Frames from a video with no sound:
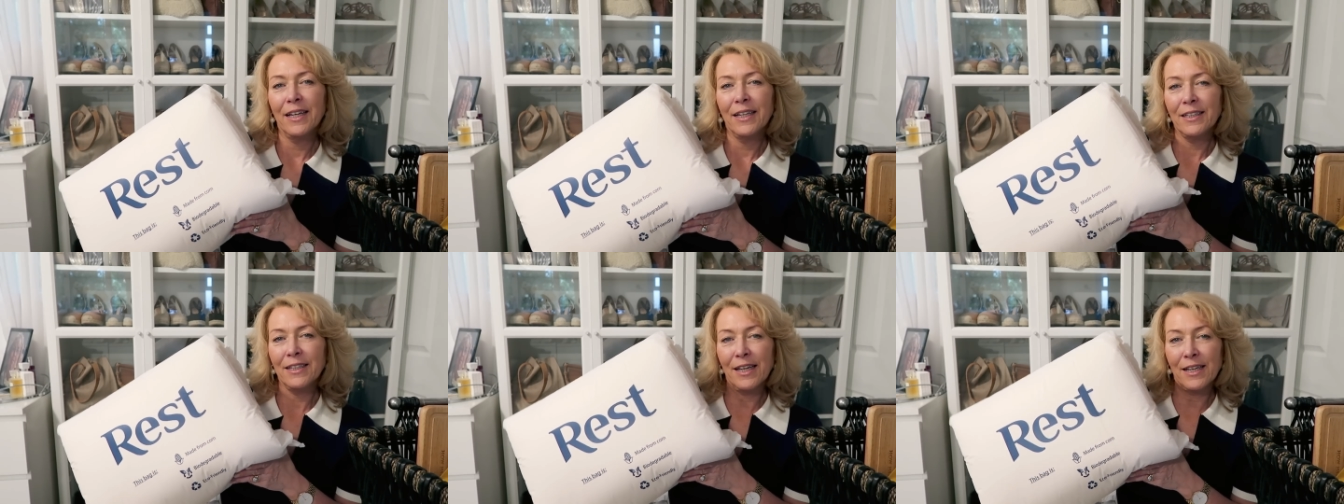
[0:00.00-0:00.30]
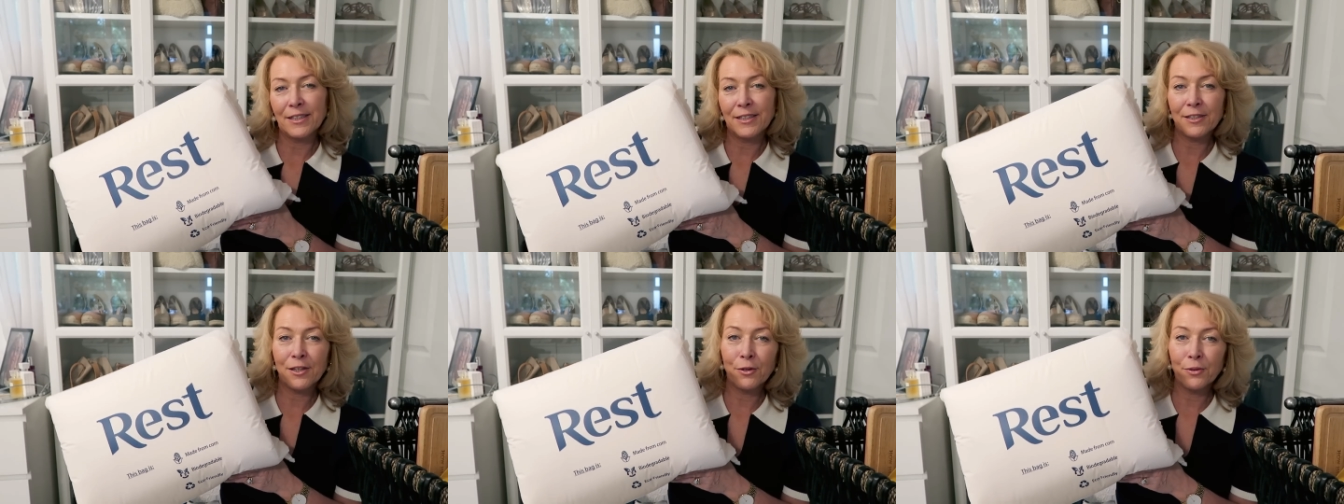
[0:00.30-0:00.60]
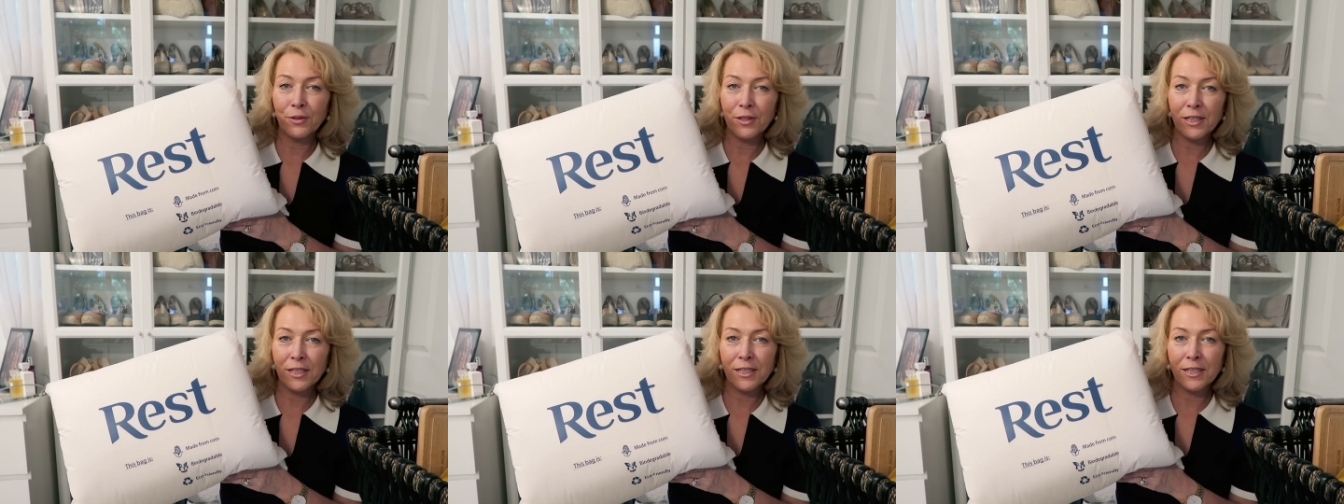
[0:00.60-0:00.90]
Yeah,
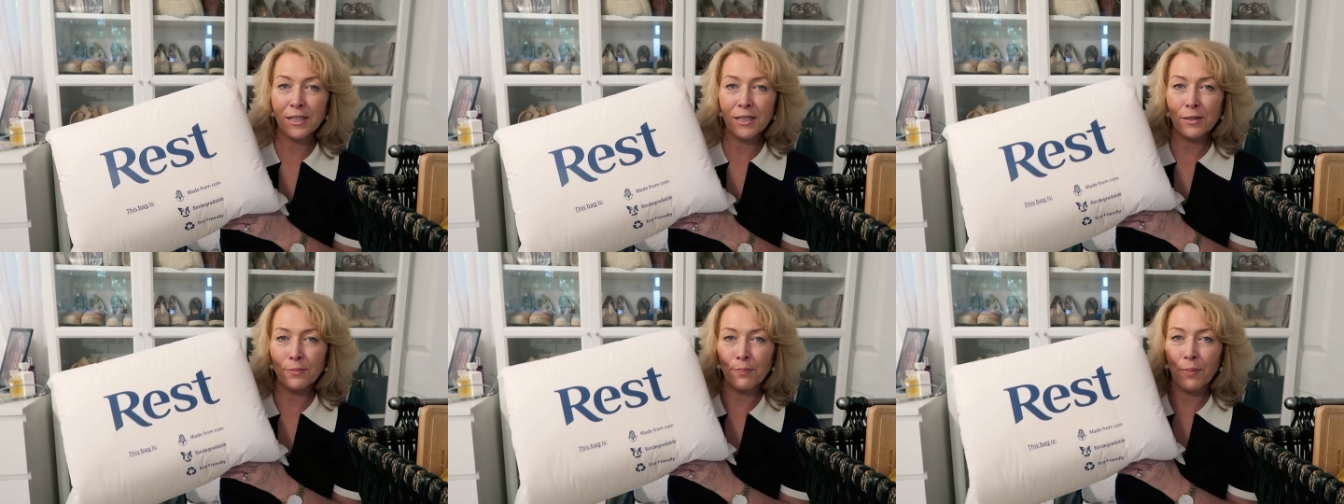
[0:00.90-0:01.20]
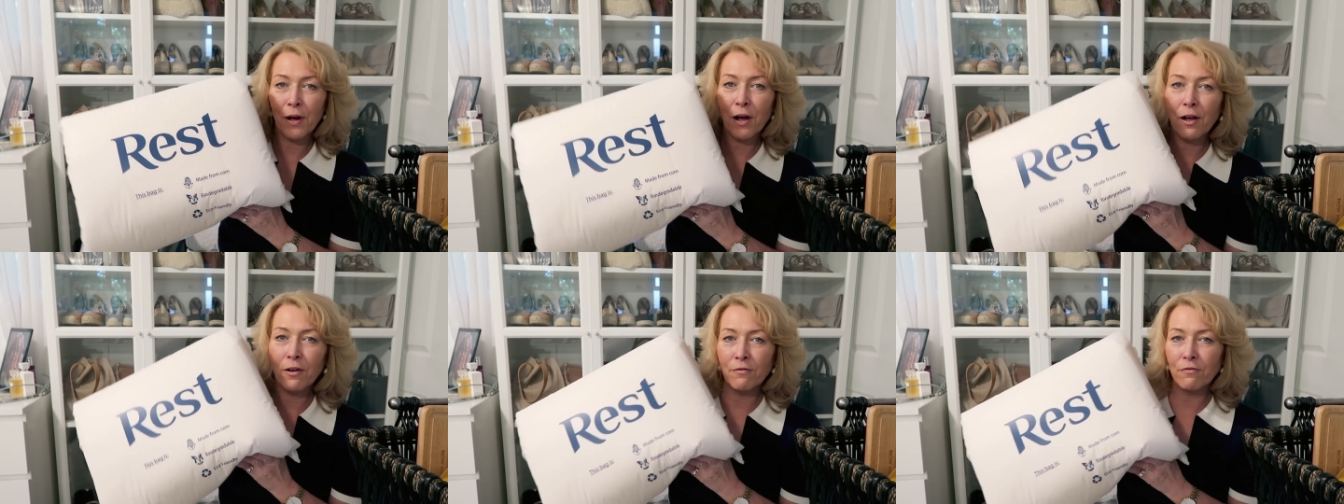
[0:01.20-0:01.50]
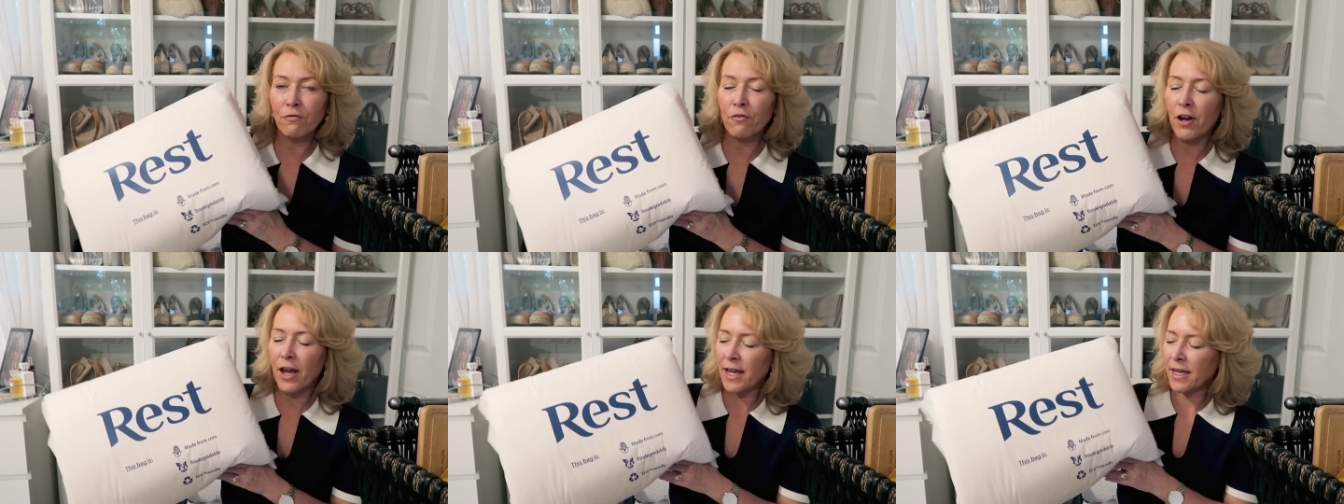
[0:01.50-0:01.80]
so this is by
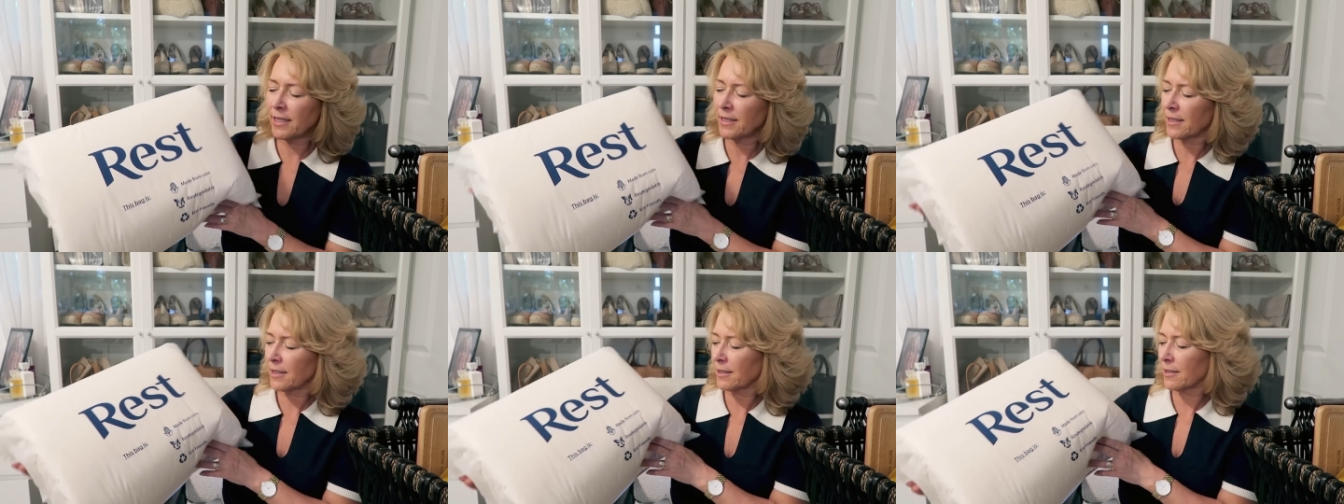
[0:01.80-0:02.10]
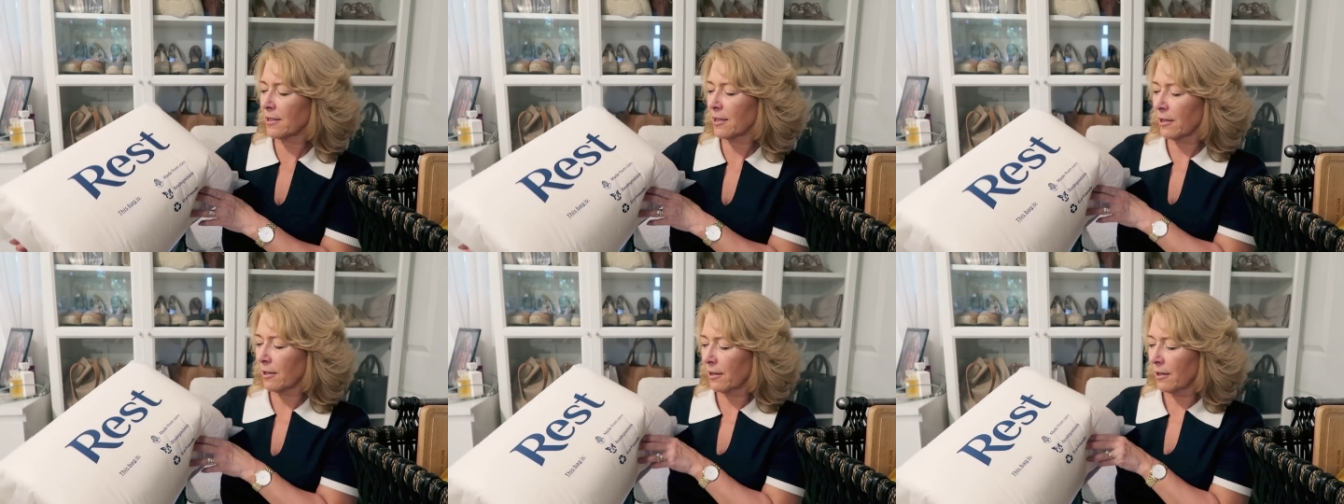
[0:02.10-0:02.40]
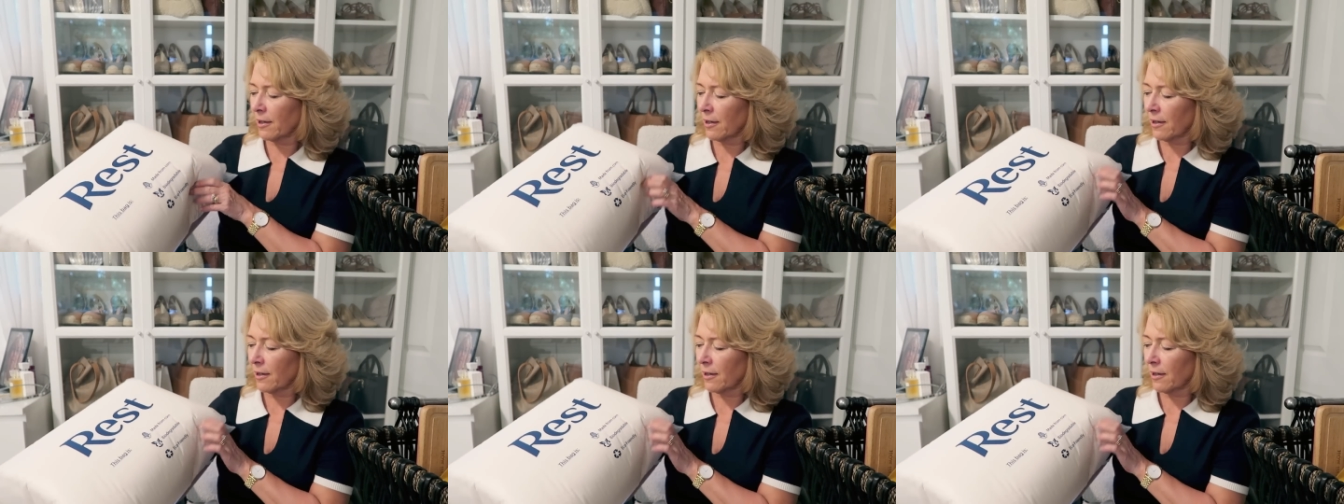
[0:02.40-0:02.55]
Rest.